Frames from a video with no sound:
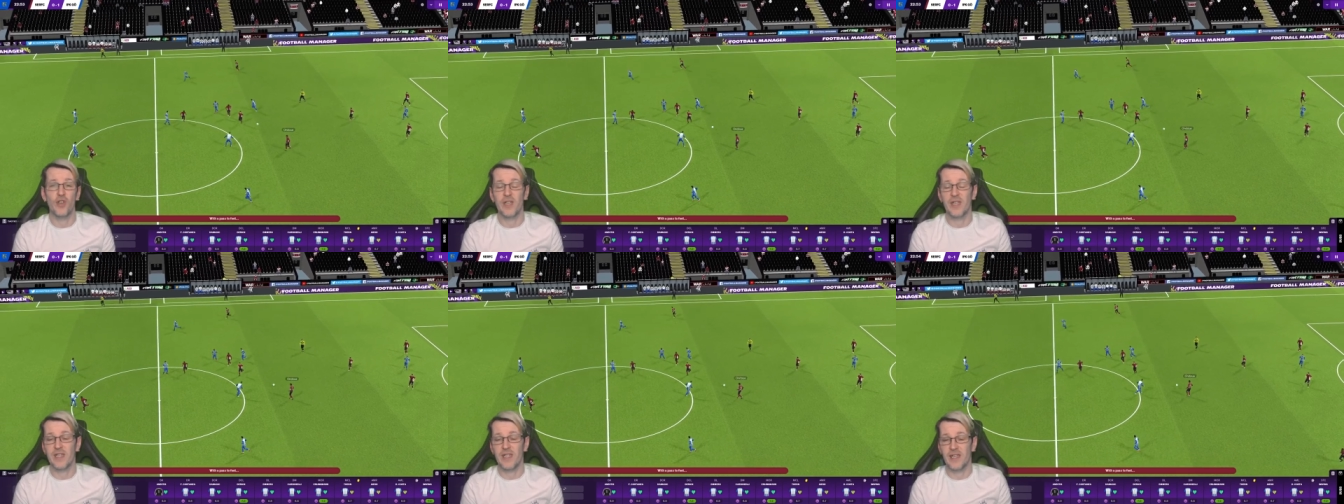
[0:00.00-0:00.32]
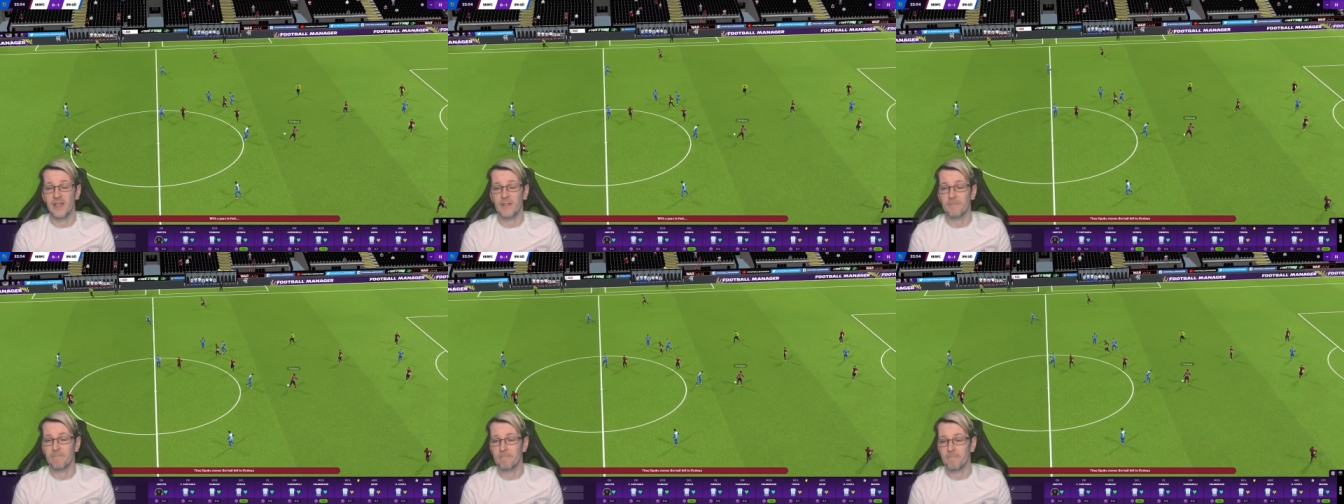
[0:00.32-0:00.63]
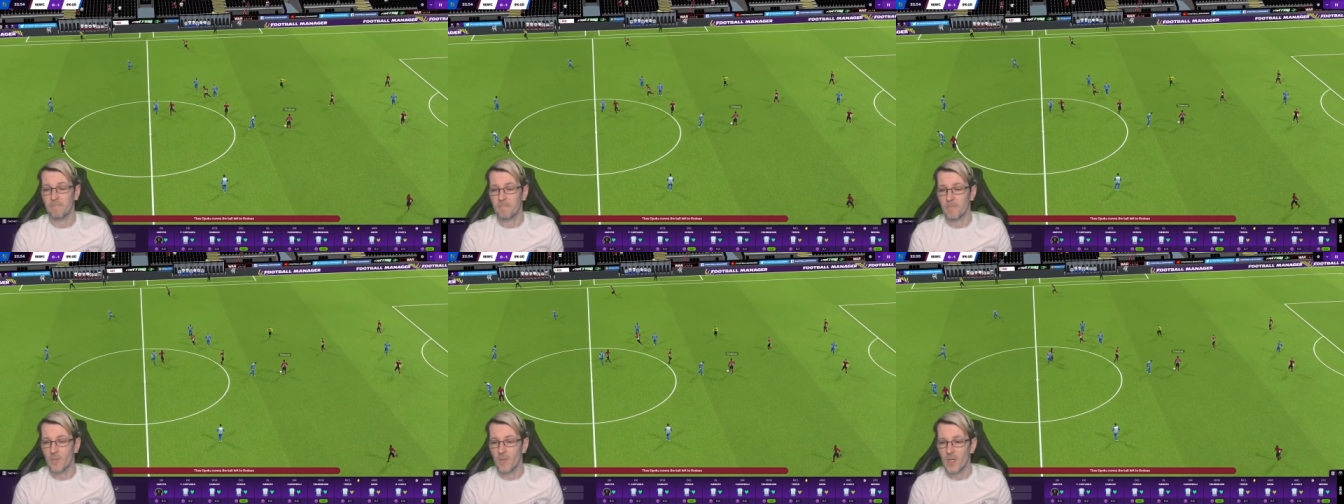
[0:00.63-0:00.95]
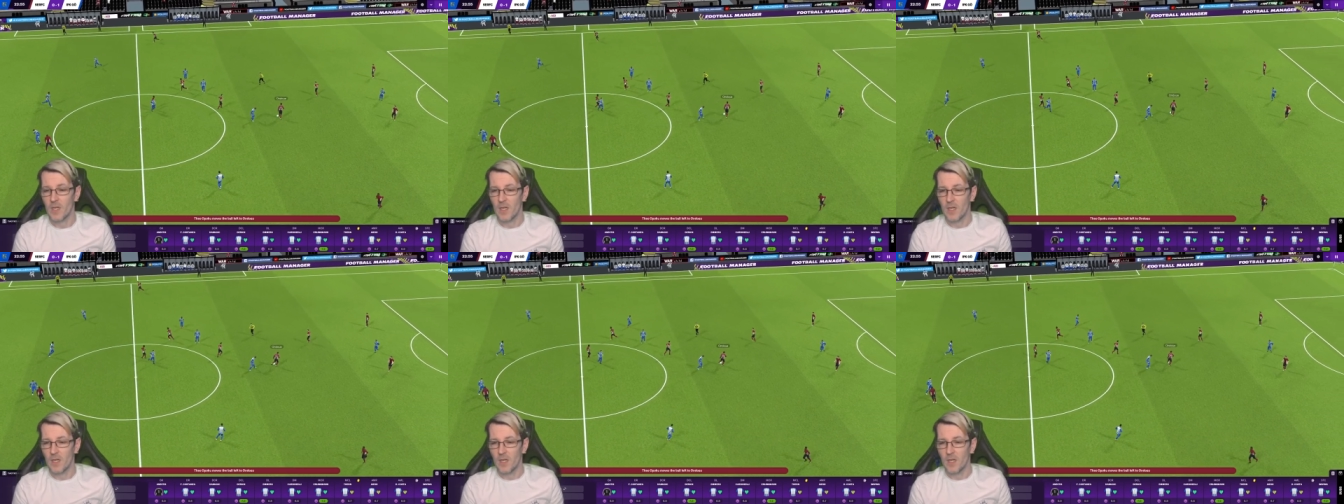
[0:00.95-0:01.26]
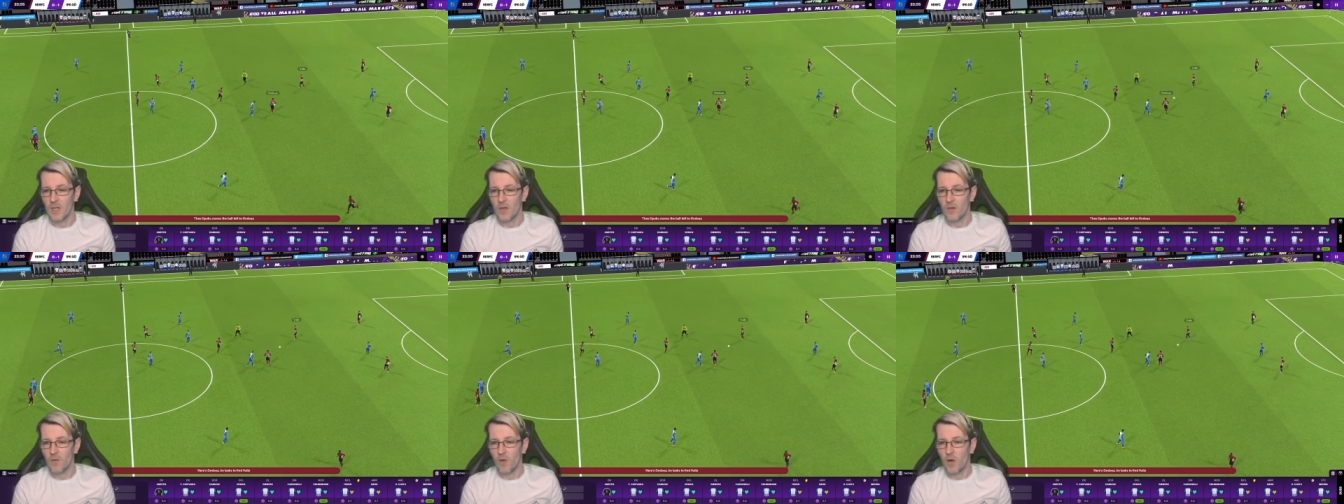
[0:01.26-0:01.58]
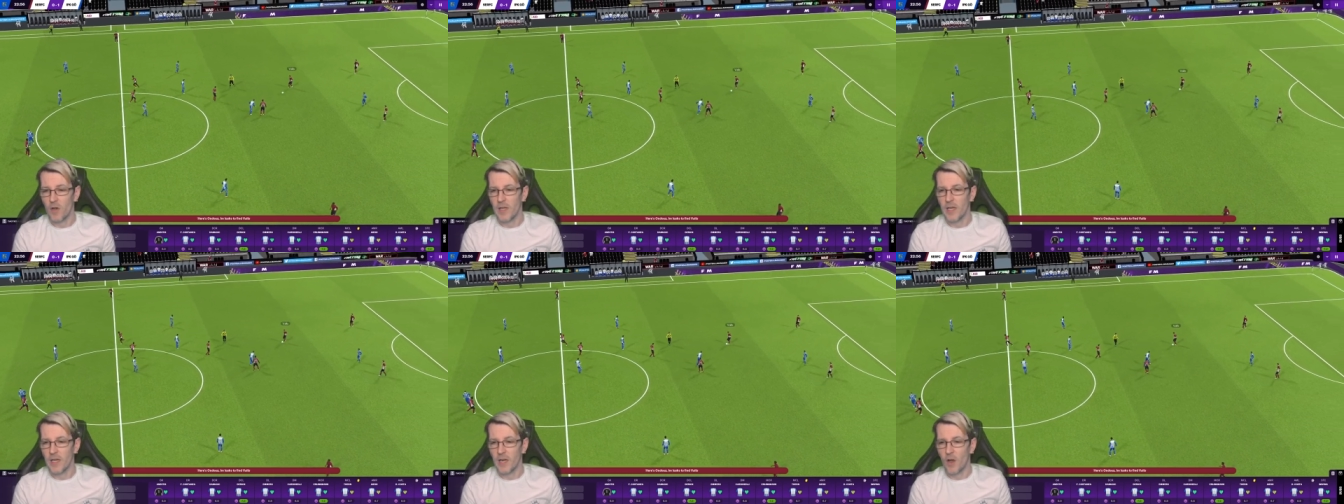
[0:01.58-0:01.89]
isn't it?
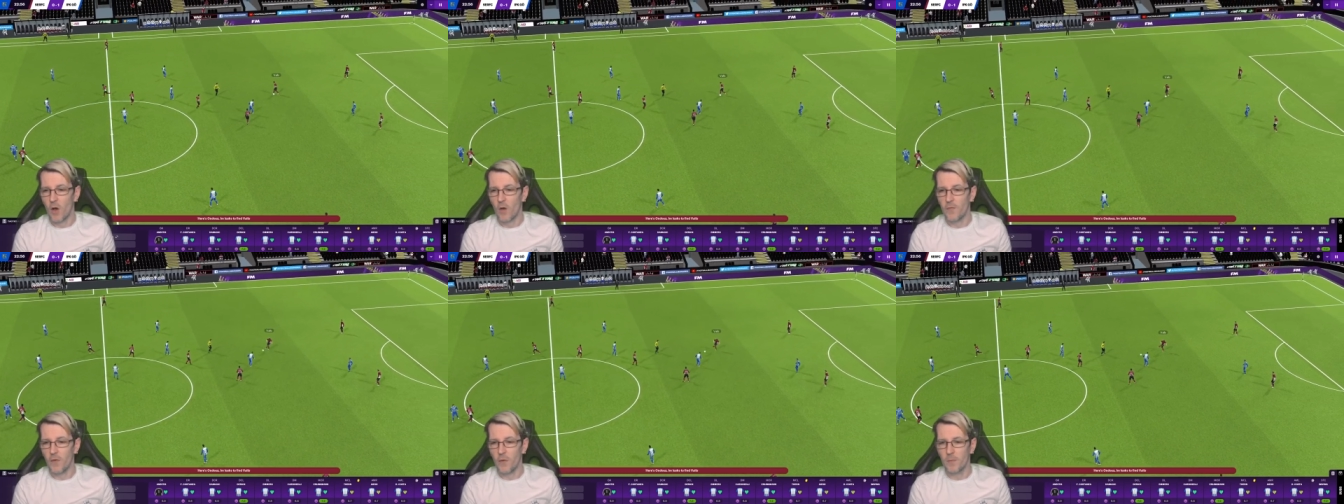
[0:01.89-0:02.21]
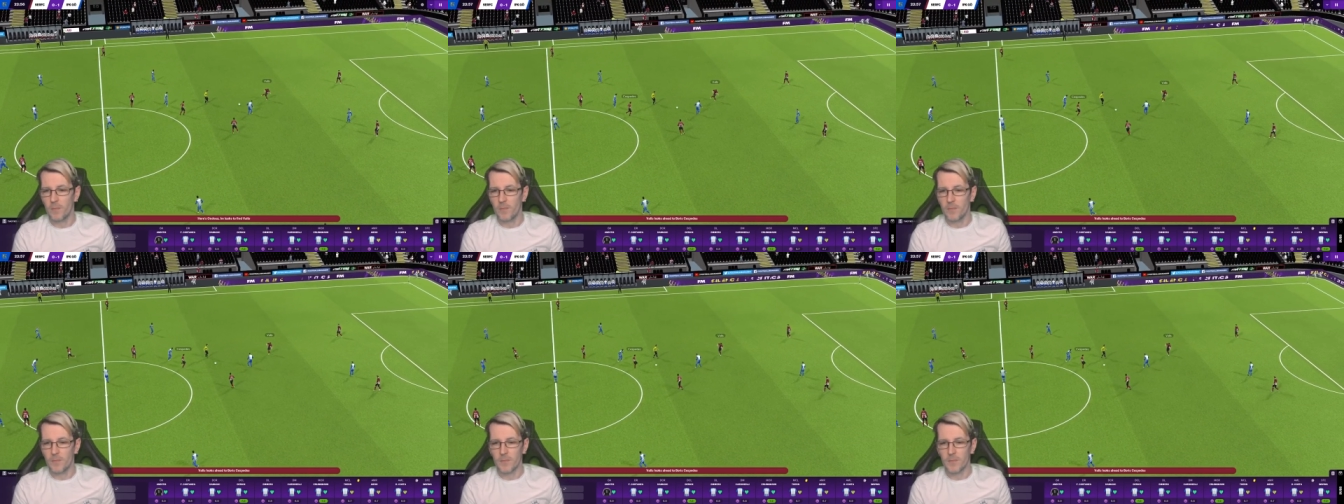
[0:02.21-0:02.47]
Right, get it off them.